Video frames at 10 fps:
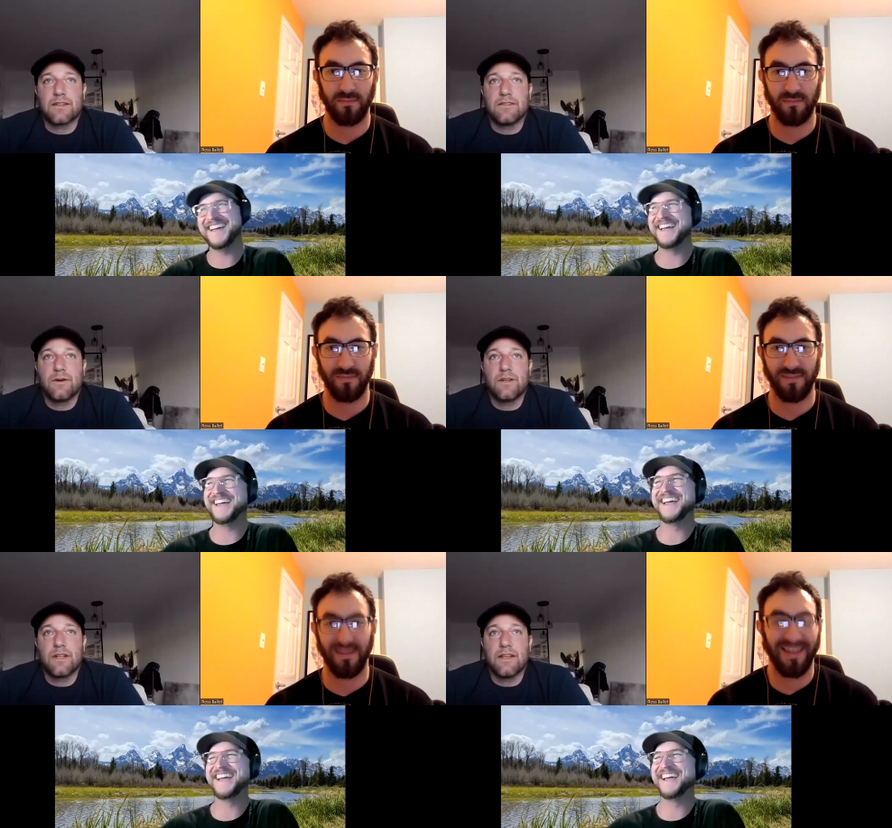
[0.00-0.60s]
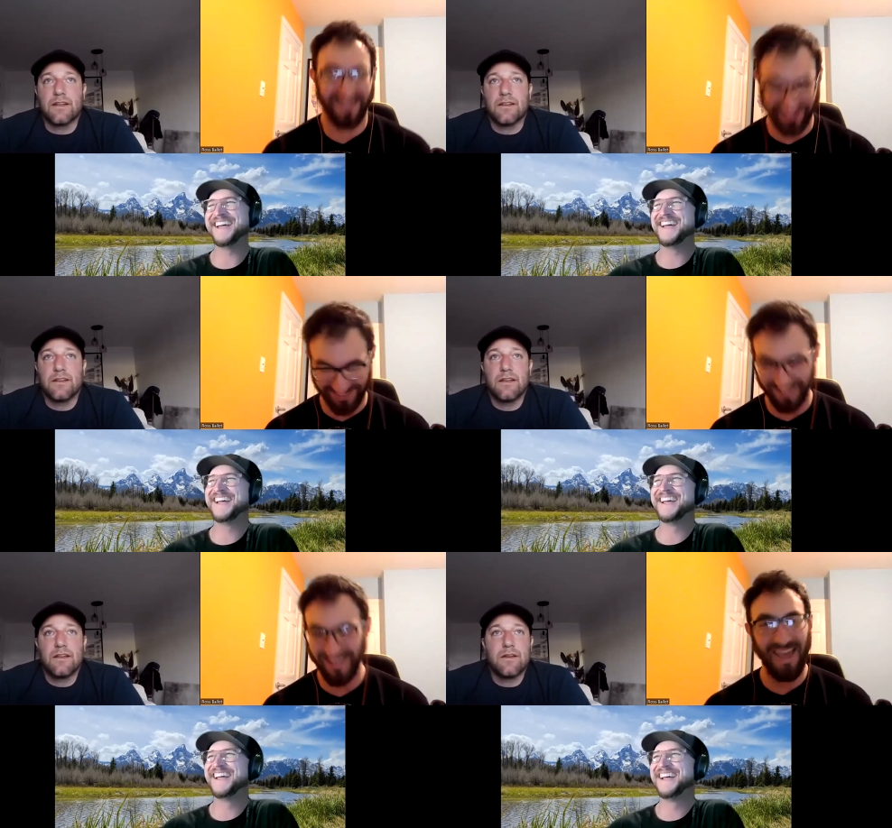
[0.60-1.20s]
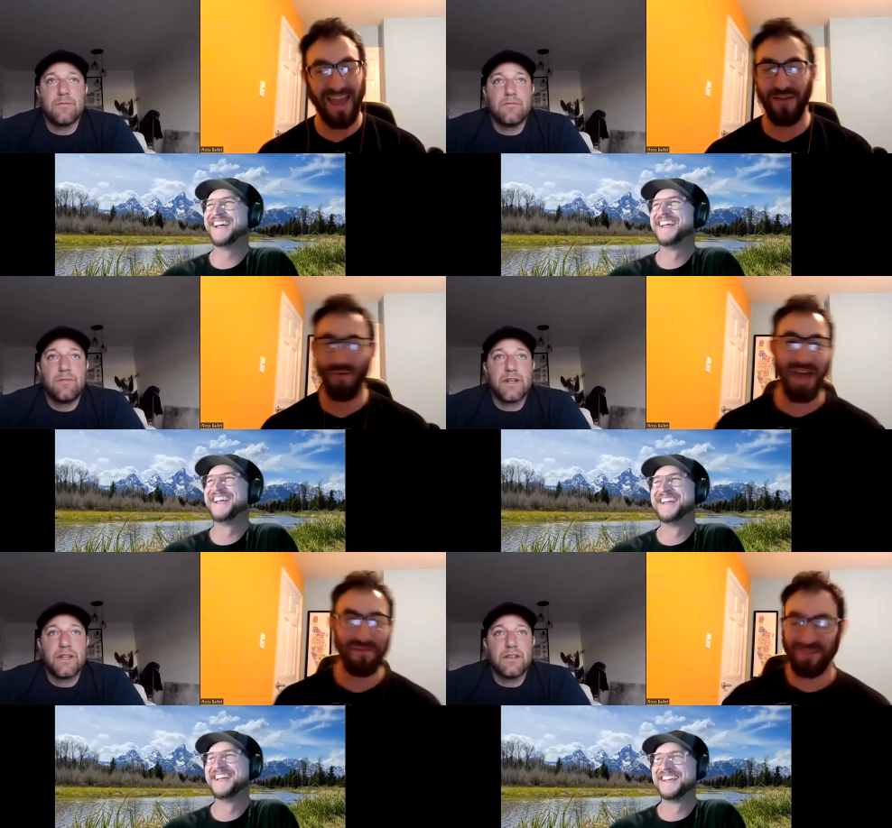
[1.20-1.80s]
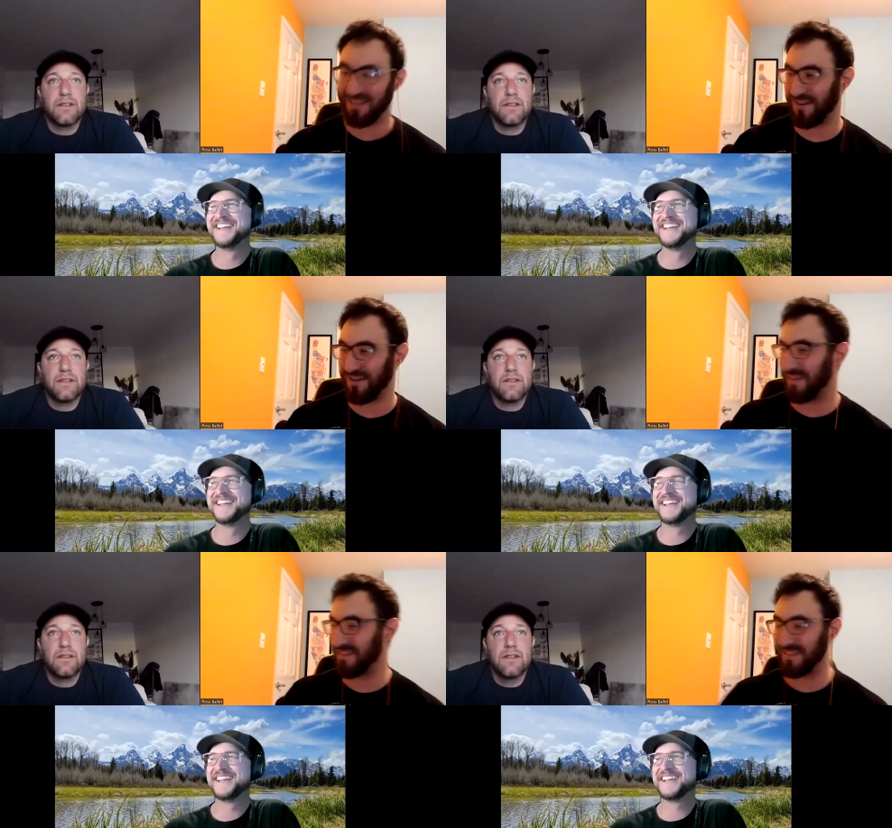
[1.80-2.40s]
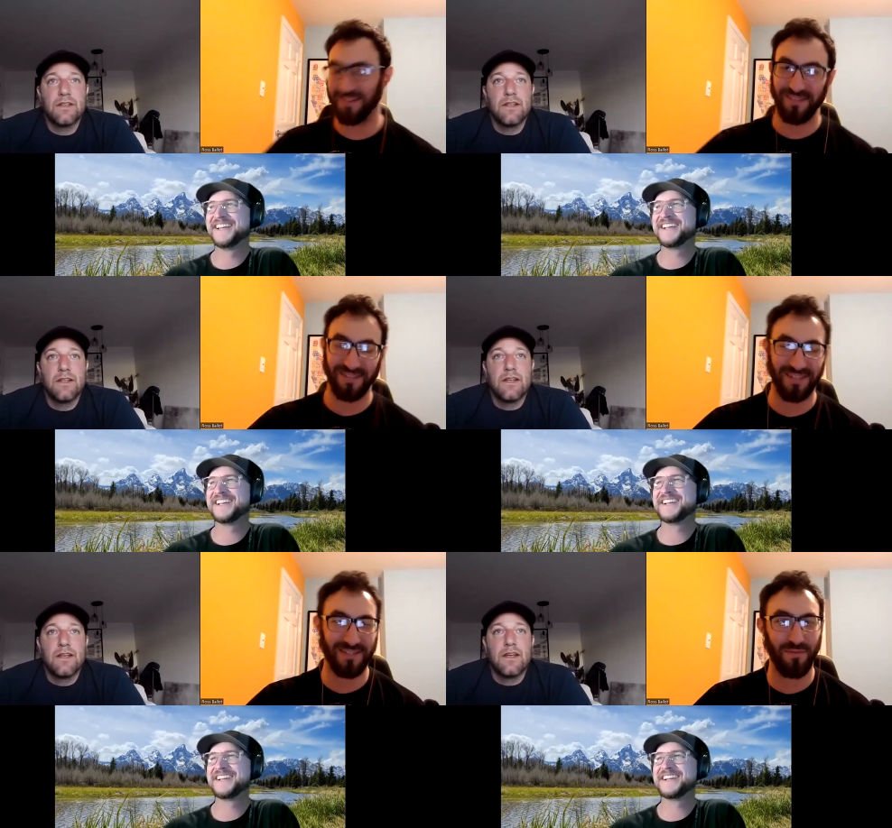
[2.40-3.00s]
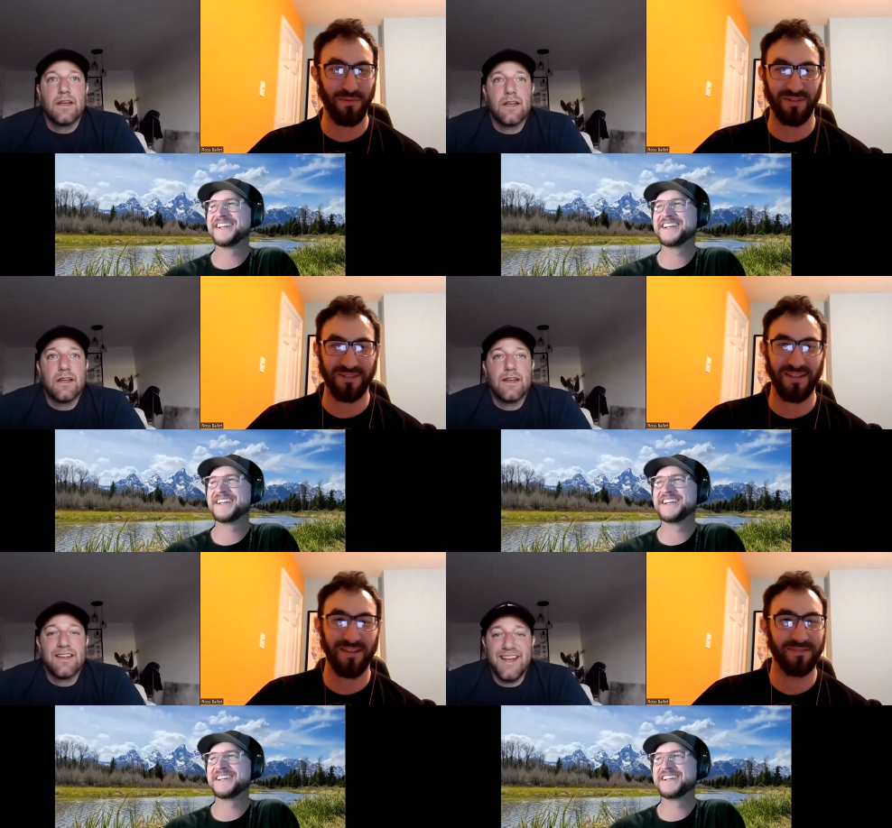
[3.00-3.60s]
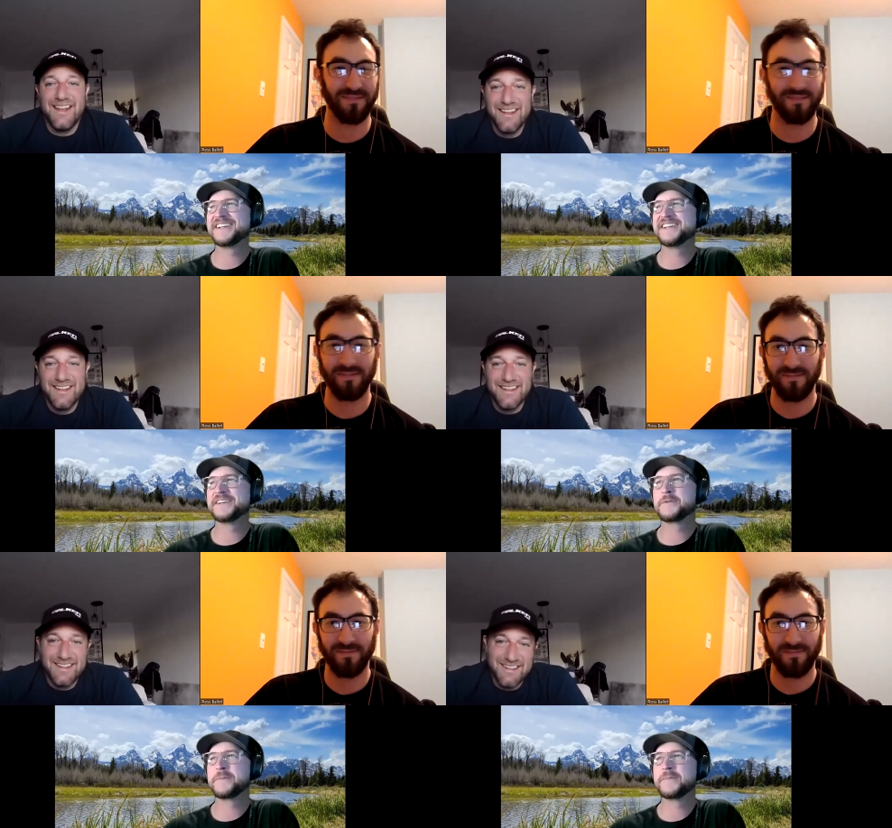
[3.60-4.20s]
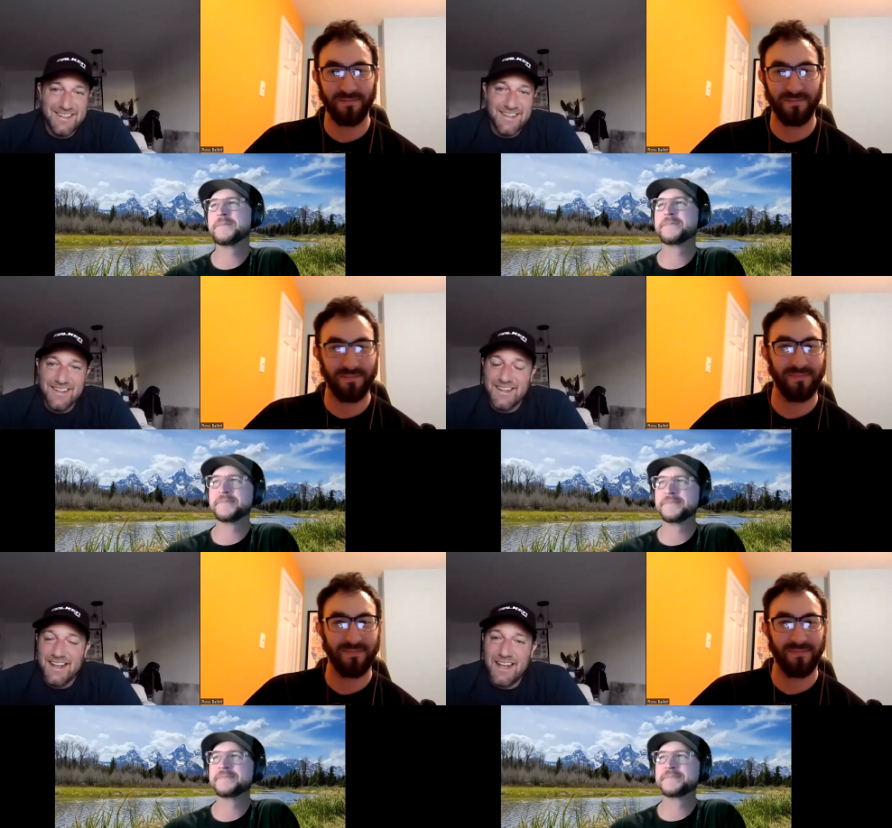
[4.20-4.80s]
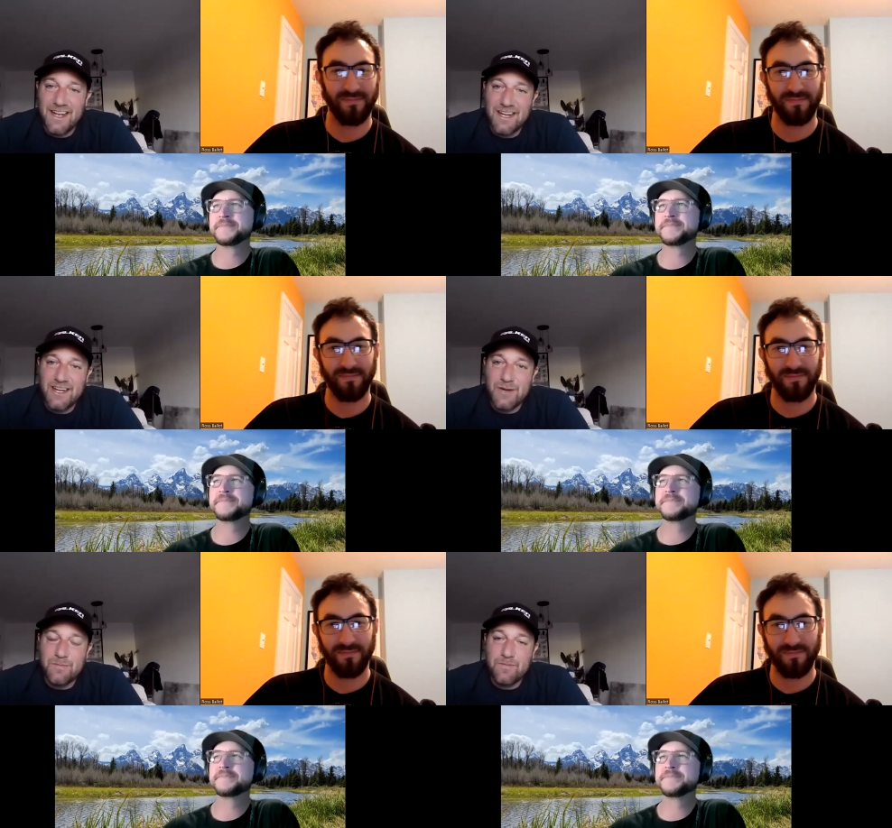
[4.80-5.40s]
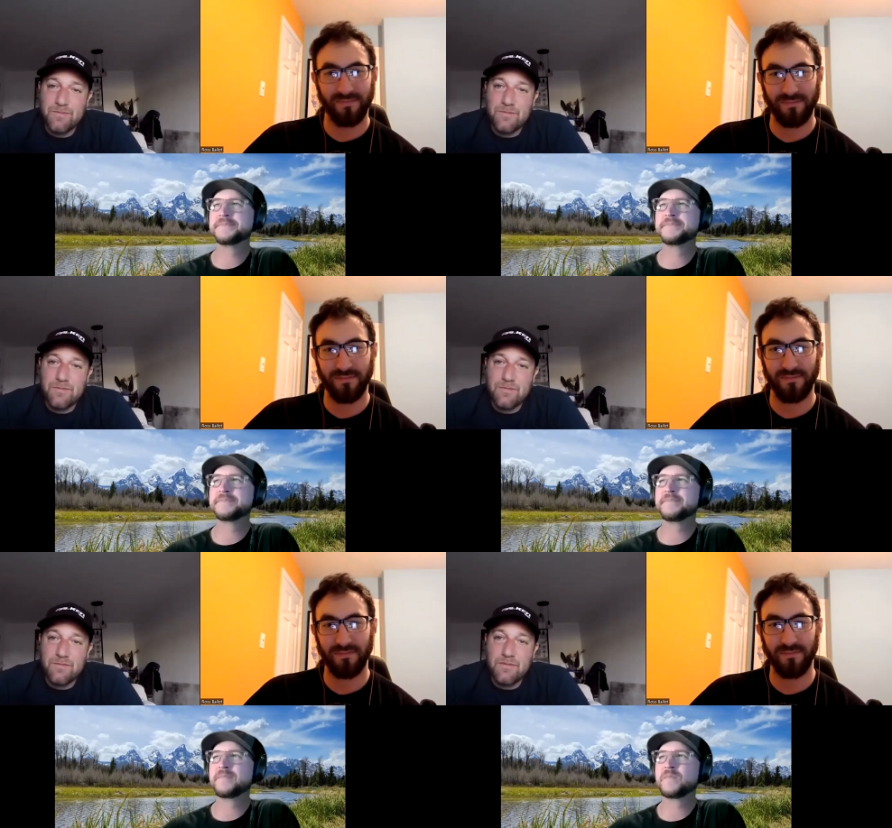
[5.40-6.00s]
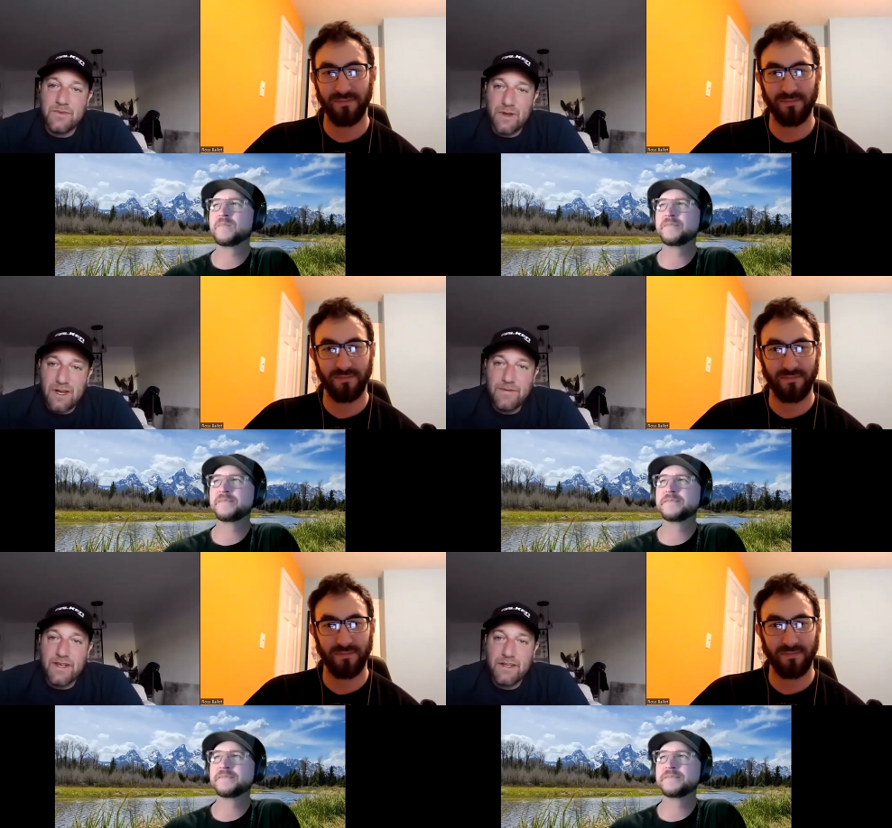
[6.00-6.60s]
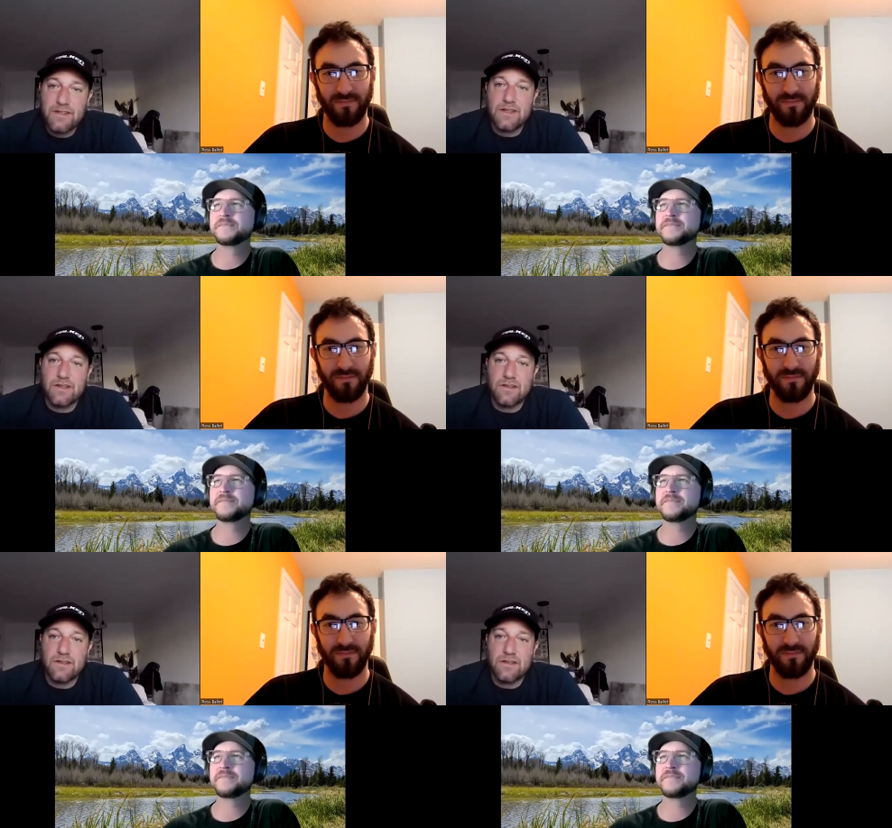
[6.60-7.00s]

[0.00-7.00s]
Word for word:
Speaker 1: i totally get it
Speaker 2: hey we're happy but to it, talk about this stuff it's, it's important stuff
Speaker 1: um, now I've had